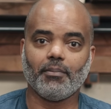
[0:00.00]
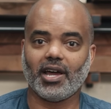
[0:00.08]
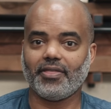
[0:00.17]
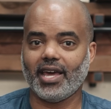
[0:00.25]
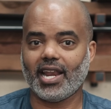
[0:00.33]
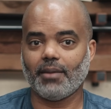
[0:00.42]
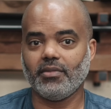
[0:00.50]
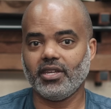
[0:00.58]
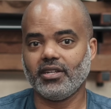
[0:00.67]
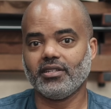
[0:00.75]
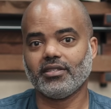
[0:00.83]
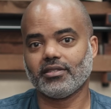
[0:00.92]
And by that I
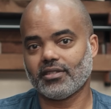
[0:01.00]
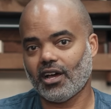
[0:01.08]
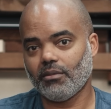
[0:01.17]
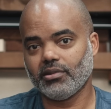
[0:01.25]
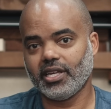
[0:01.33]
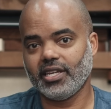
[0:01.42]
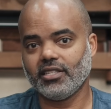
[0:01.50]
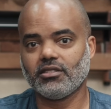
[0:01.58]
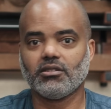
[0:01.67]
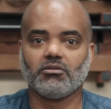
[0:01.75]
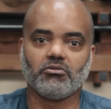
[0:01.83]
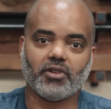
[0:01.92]
mean saw
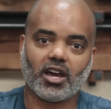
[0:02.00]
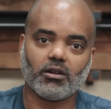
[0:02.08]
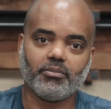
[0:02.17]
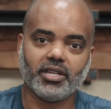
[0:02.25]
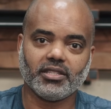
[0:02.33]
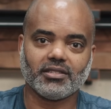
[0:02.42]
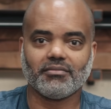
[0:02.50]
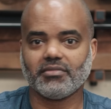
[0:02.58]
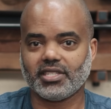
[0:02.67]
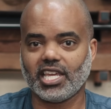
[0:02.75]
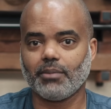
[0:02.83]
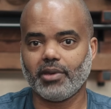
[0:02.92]
blades, router bits,
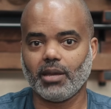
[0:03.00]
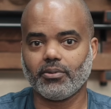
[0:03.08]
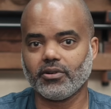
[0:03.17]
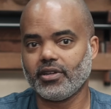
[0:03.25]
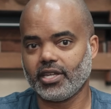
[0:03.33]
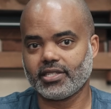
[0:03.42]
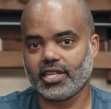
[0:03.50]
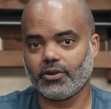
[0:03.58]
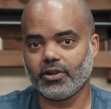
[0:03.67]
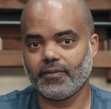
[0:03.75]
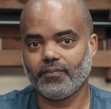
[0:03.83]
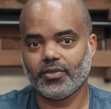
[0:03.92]
sandpaper,
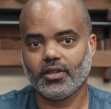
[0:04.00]
etc.